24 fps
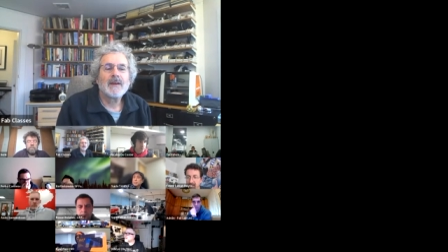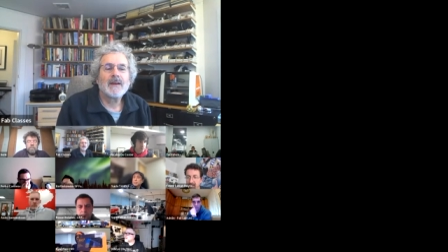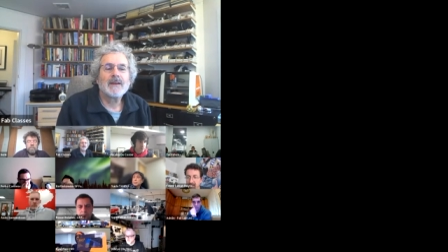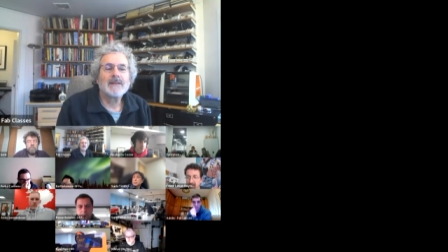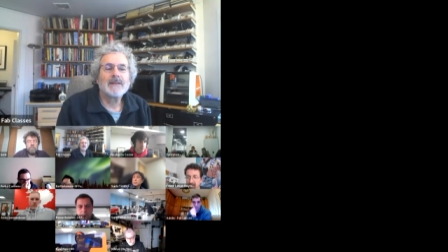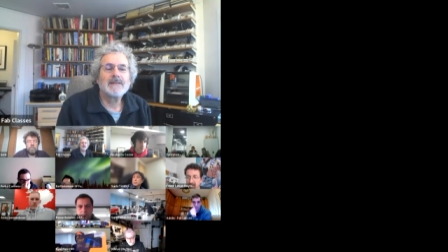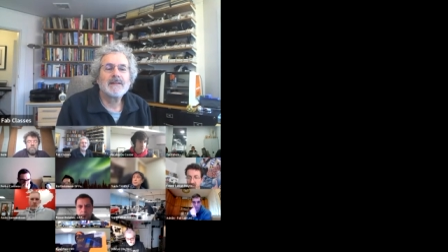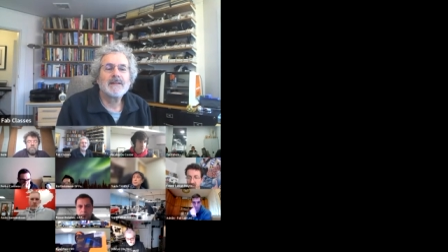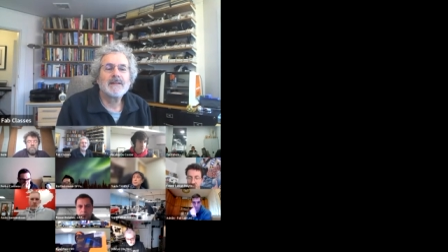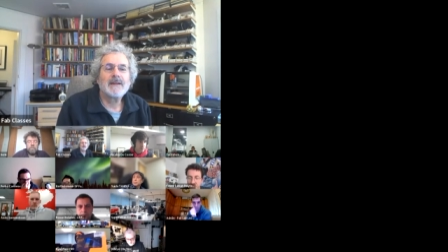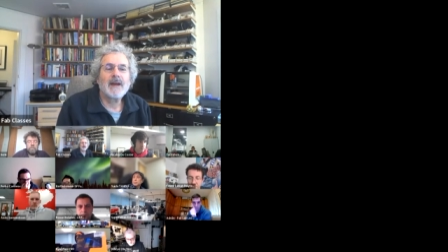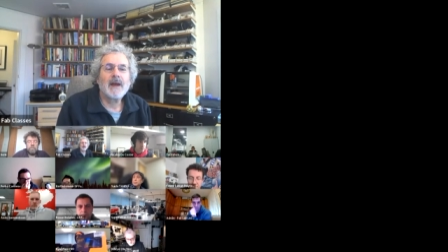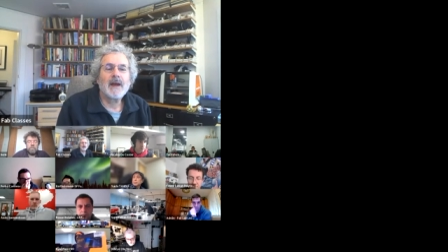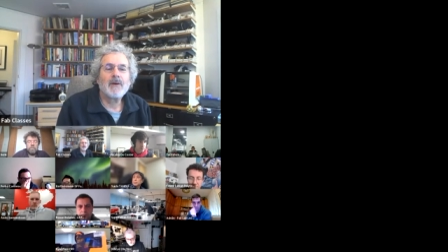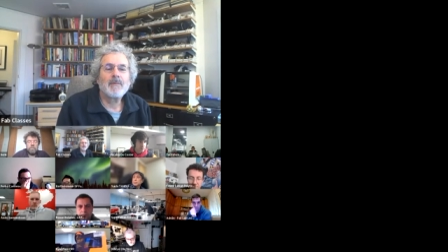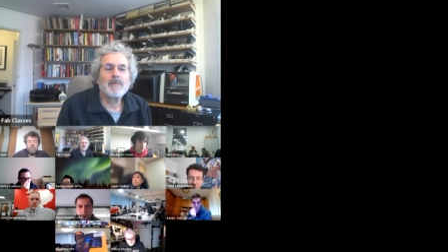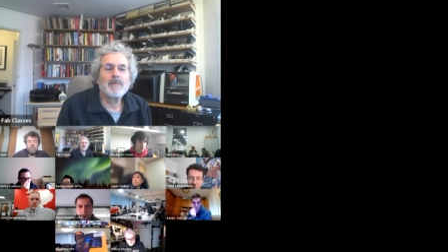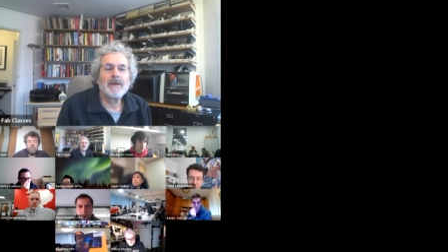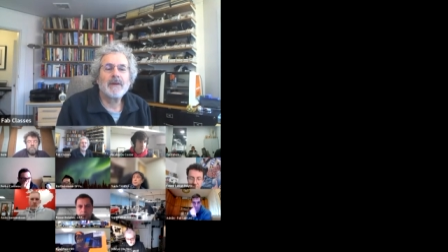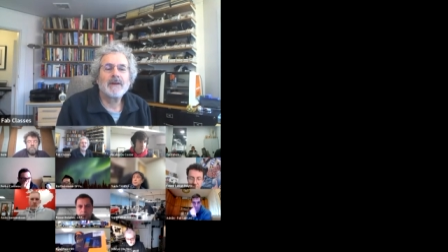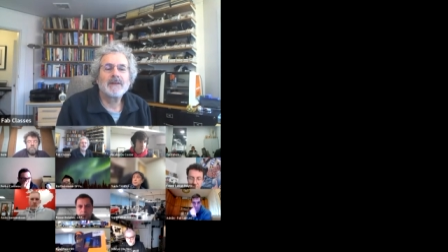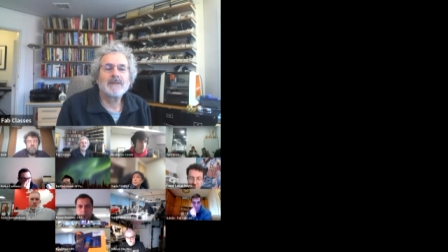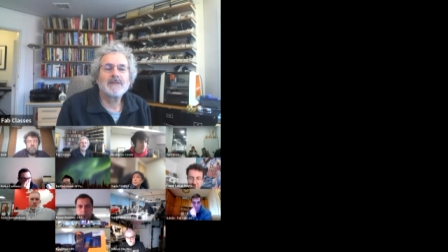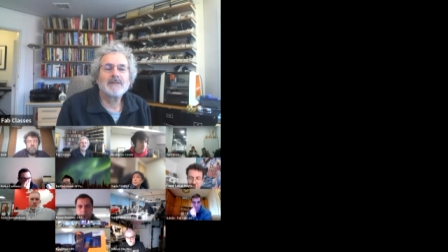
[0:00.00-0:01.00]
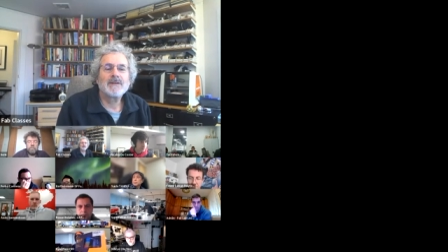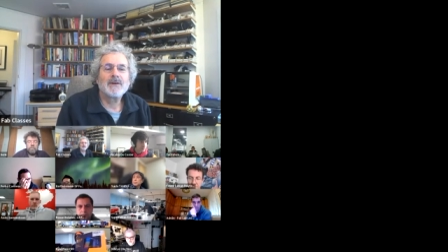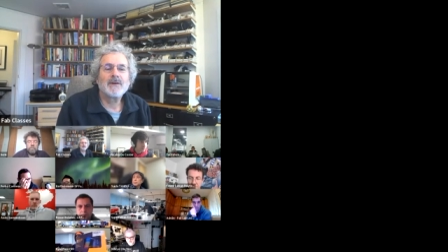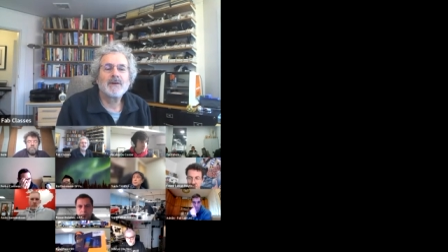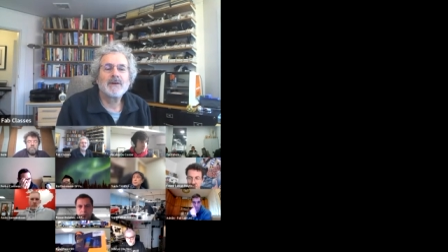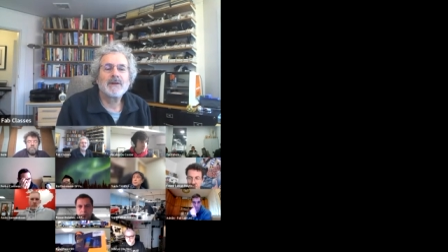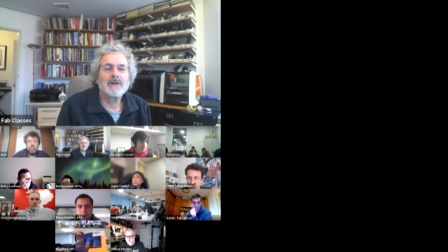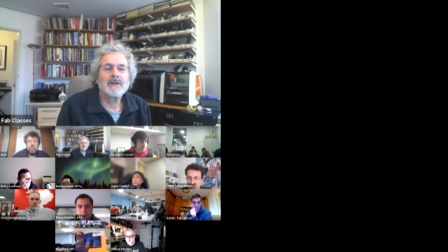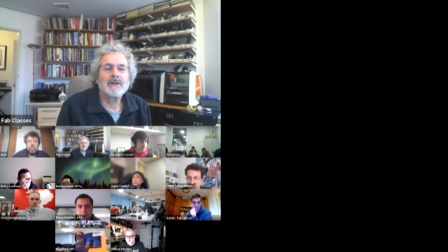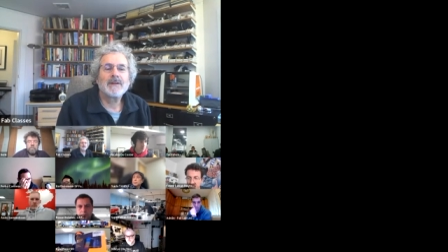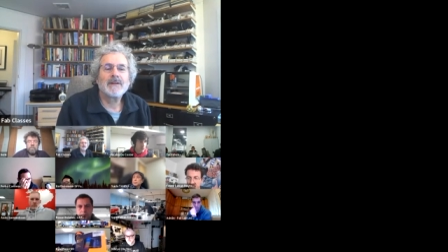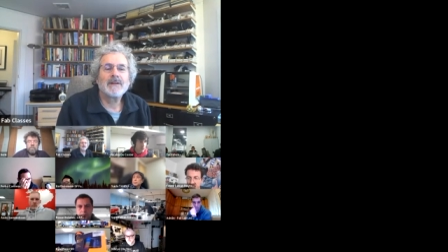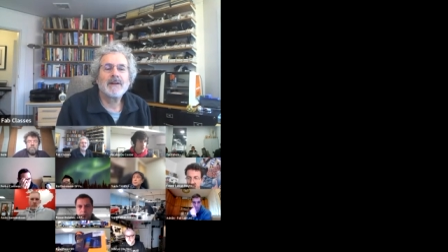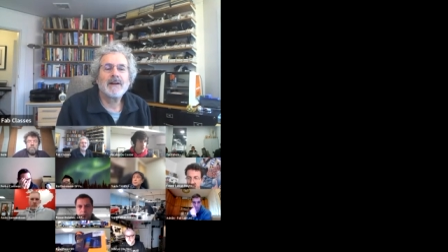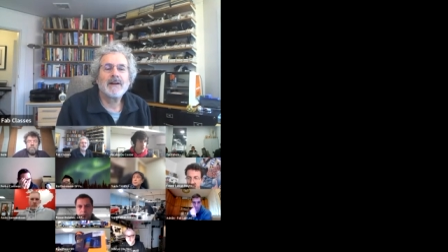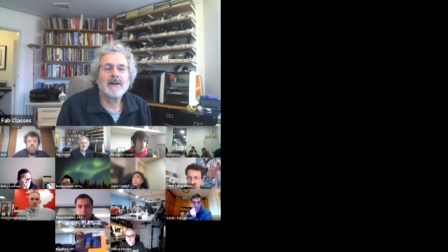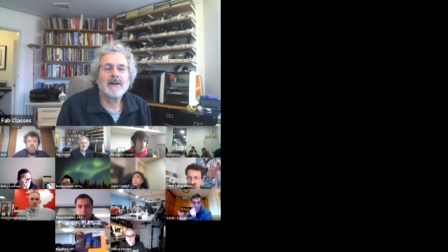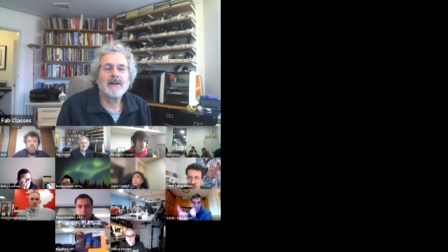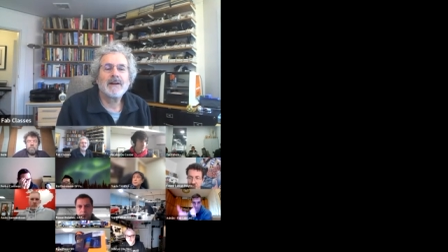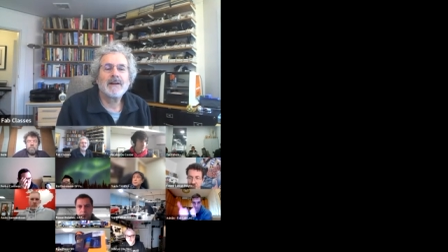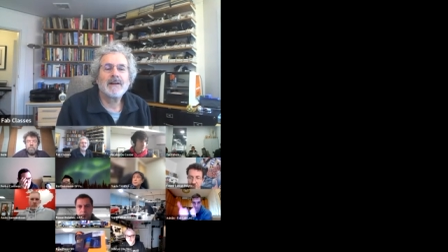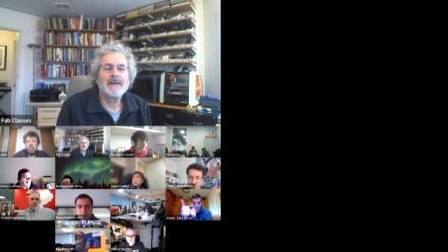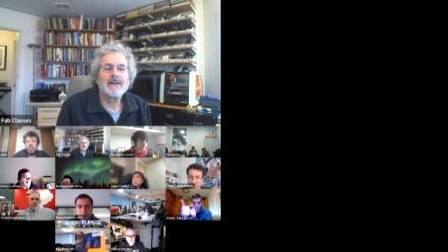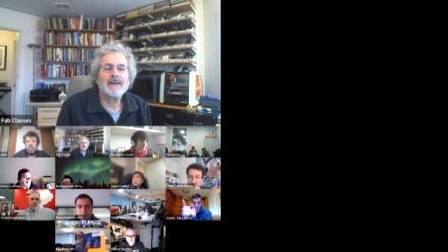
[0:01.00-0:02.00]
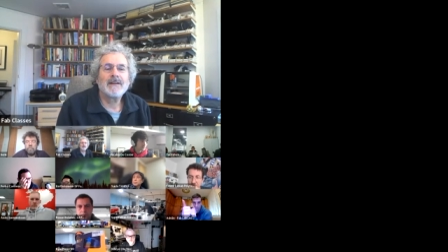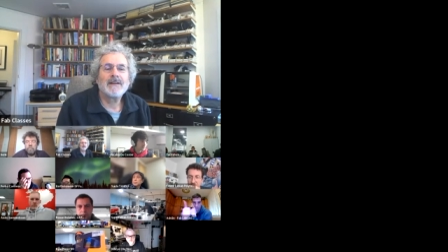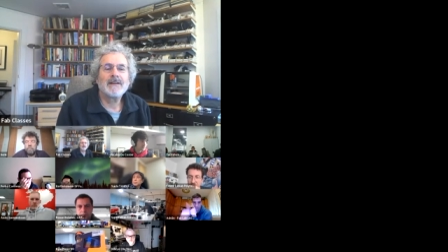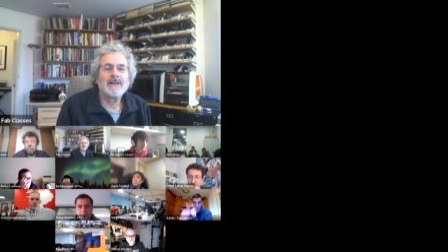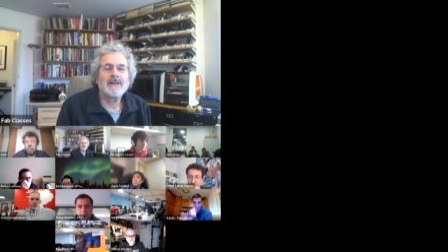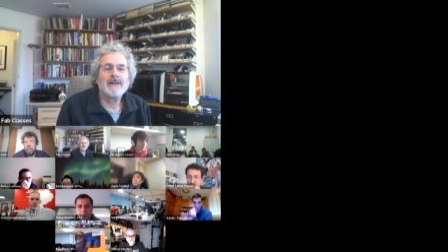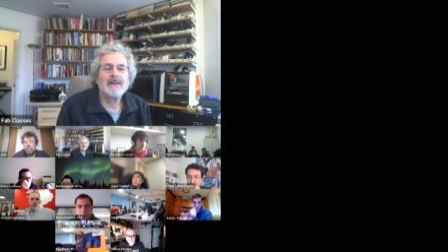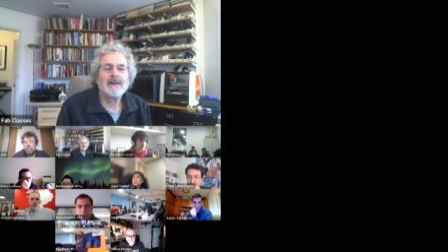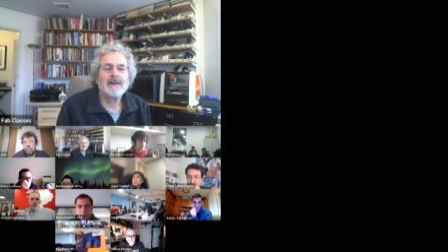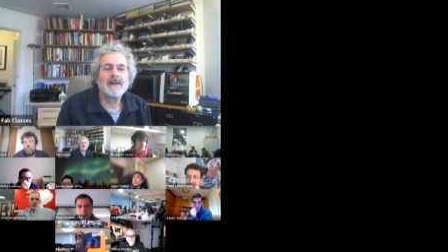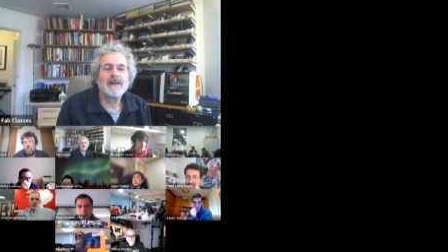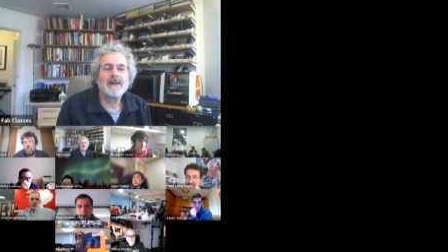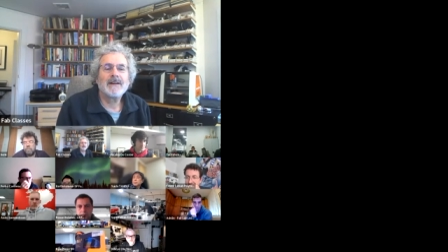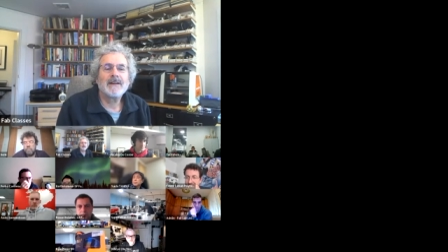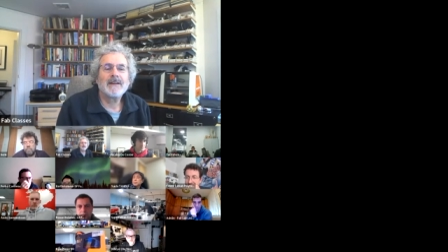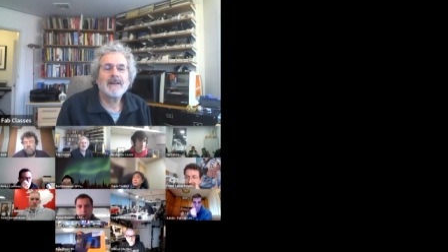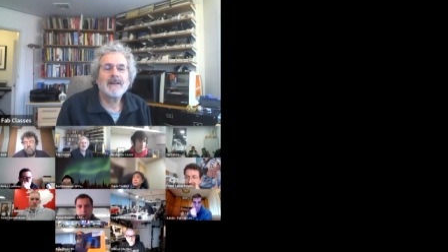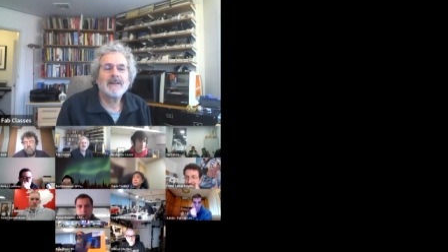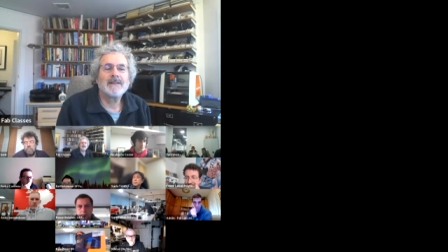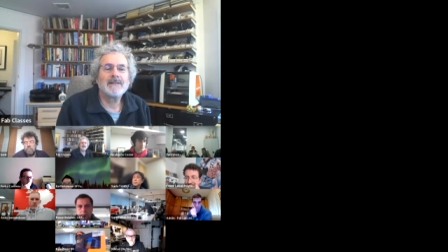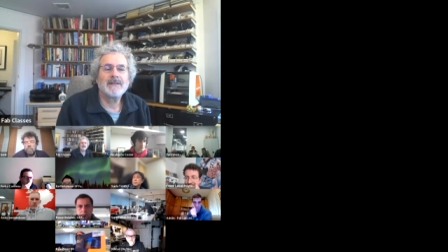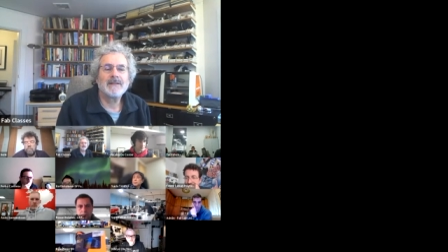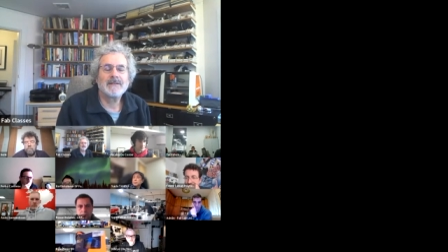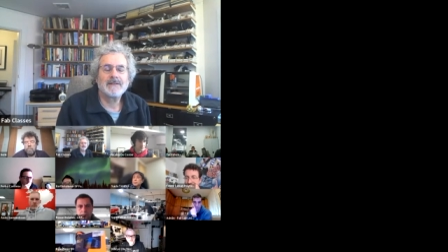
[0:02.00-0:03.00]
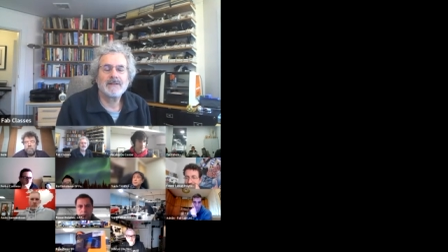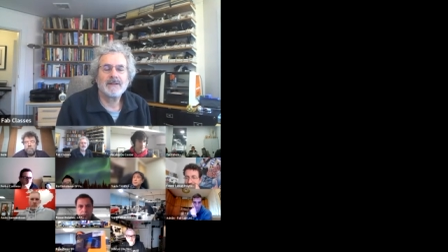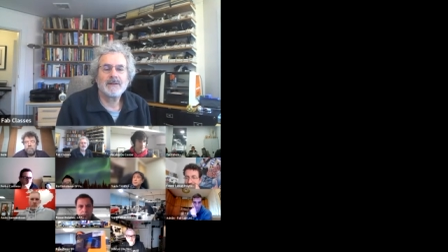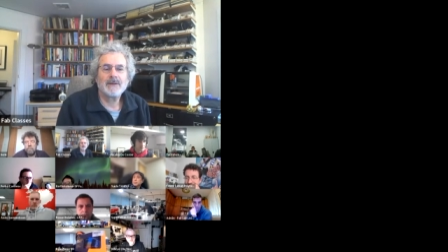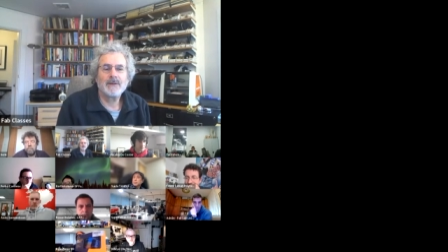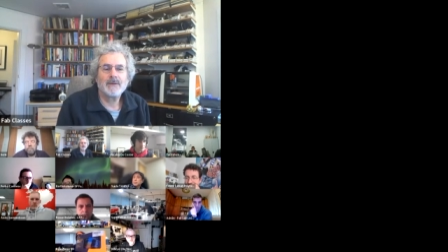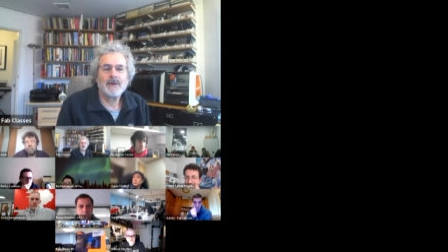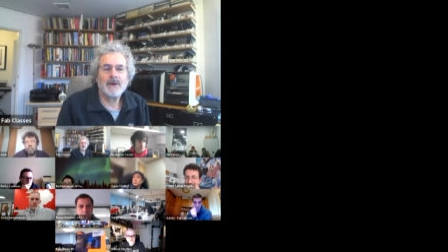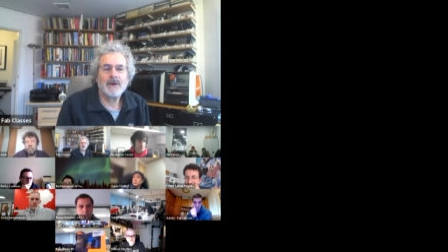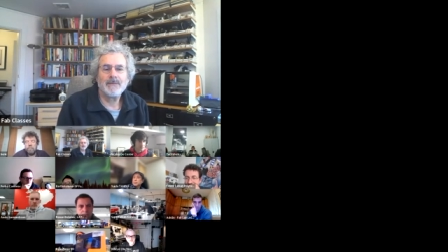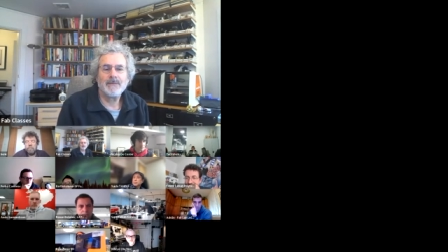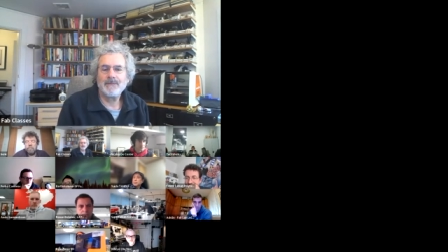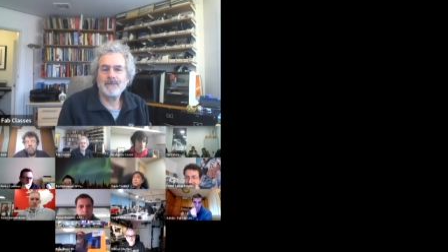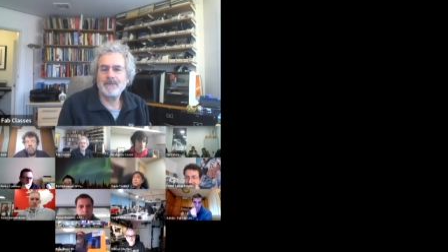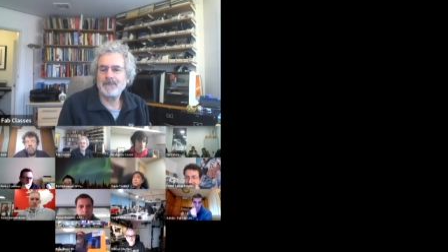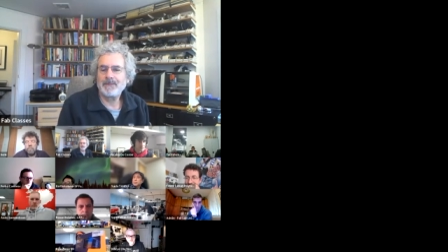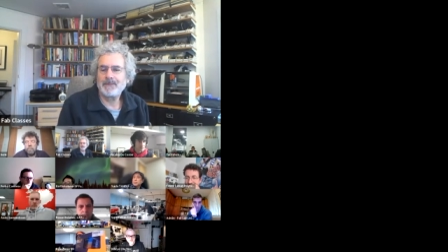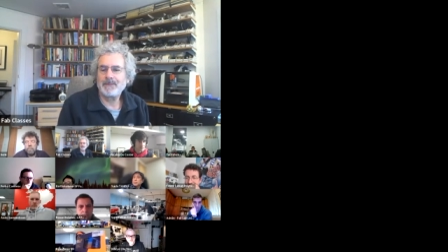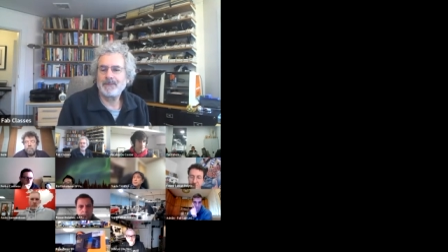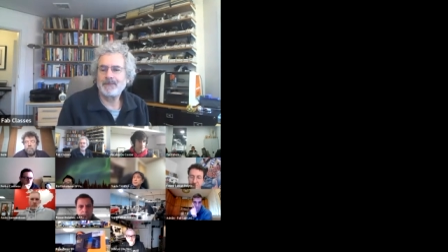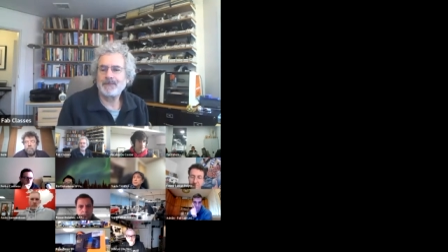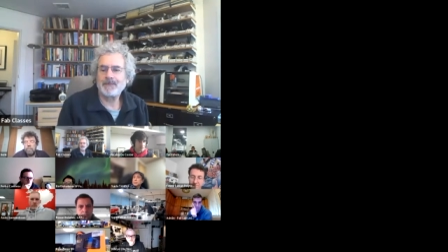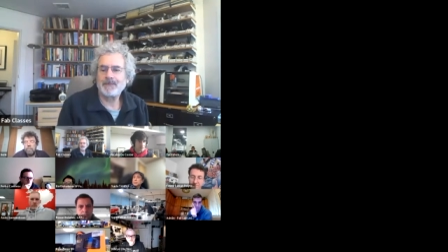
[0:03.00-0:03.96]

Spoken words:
Yeah, I see Kyle Pierre showing his little one.